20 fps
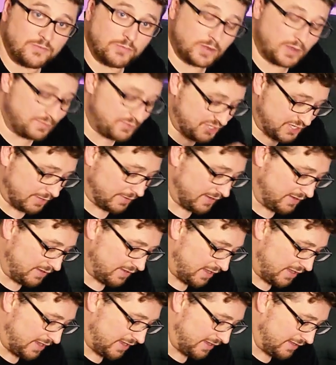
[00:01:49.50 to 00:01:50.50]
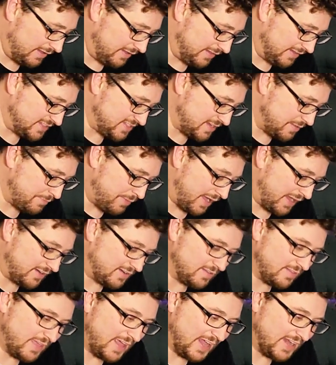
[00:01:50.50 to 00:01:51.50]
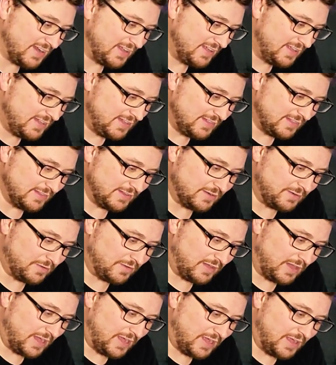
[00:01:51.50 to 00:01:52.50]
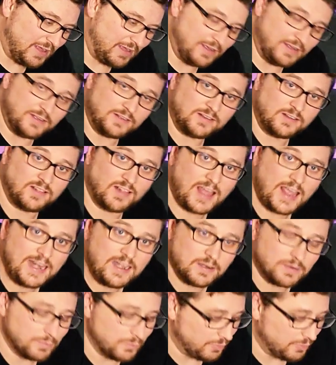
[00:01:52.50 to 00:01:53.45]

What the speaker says: of what I'm sharing, let's get back to that little glider